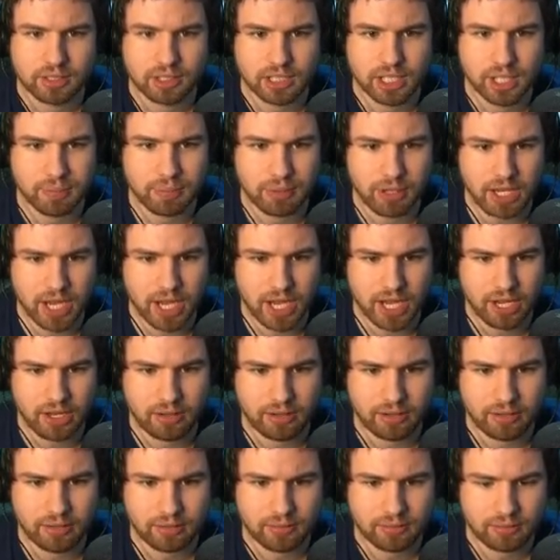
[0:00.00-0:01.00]
The player
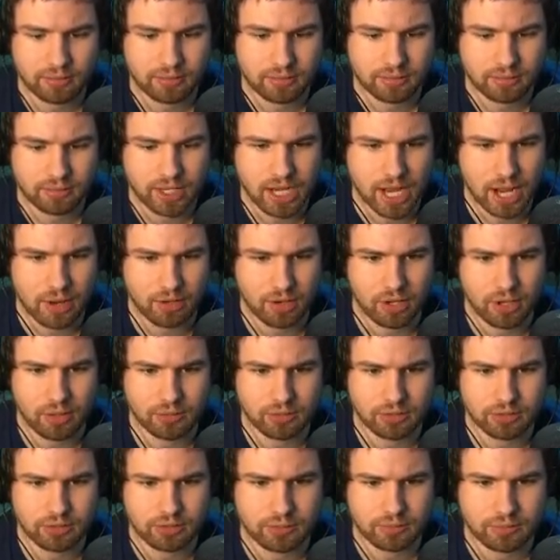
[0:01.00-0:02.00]
now
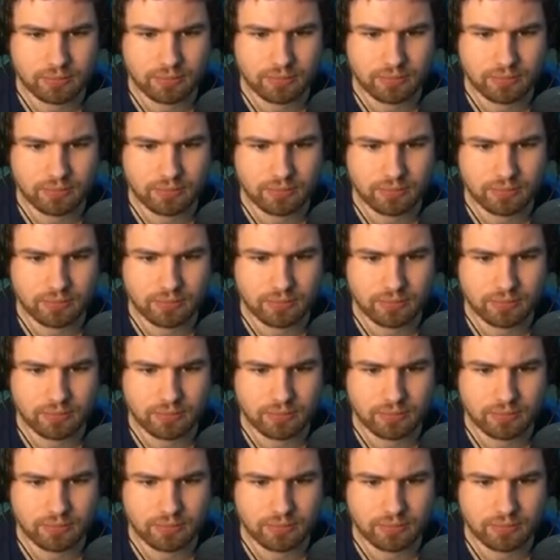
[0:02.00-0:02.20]
knows.